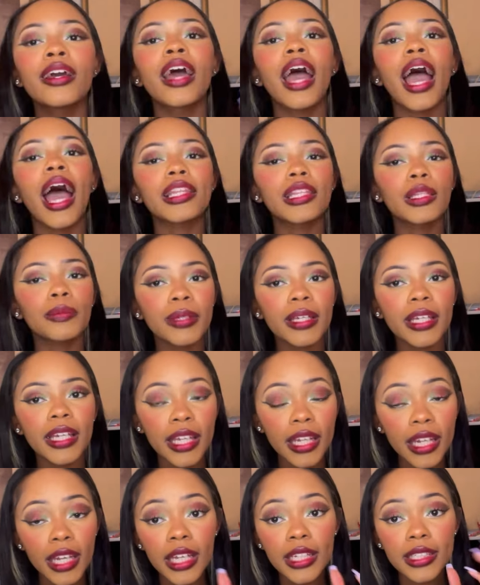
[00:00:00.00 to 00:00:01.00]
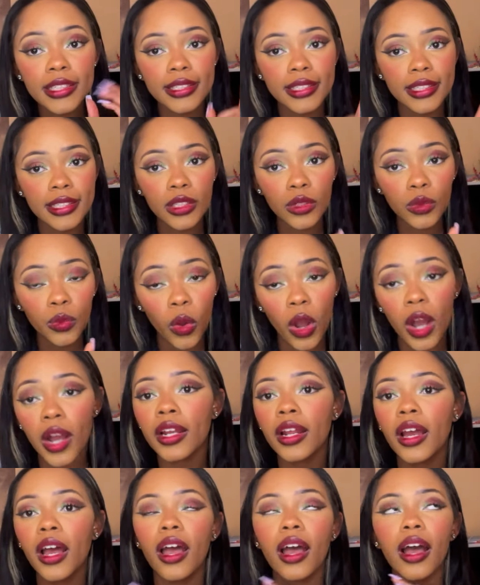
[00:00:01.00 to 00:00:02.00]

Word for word: At the beginning, season 1,